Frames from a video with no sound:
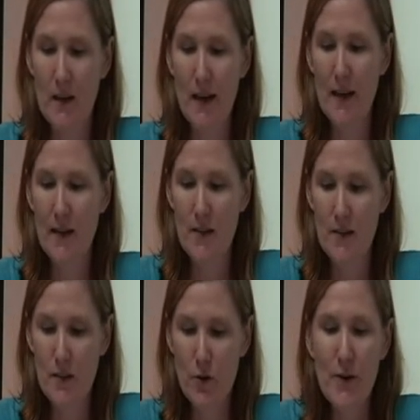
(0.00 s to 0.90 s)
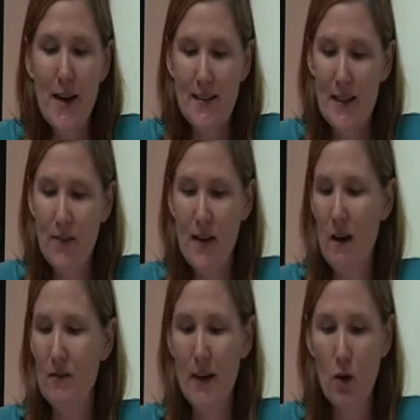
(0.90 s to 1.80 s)
and creativity
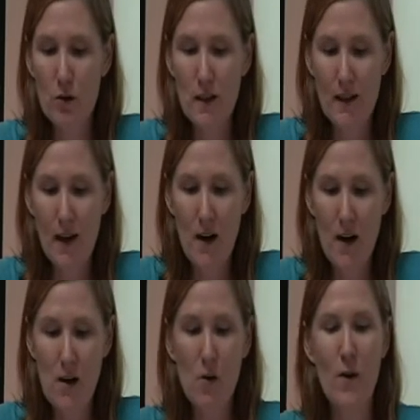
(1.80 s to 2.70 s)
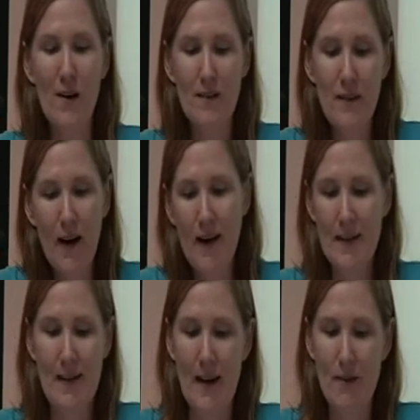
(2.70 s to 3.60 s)
of l'École de Dakar were aligned
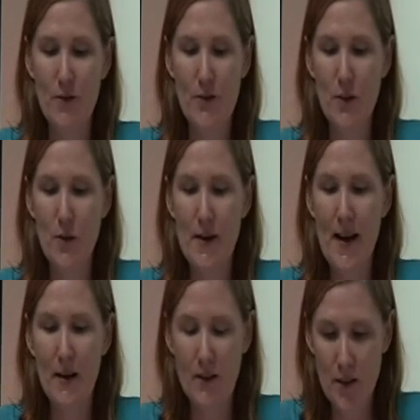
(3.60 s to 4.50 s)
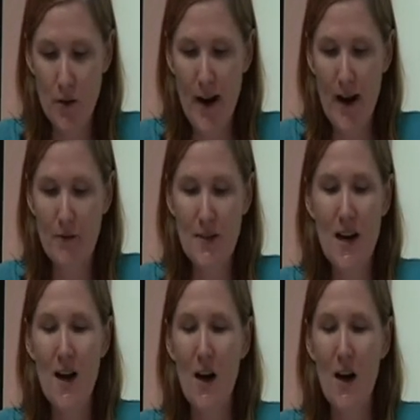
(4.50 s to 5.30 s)
in an effort to craft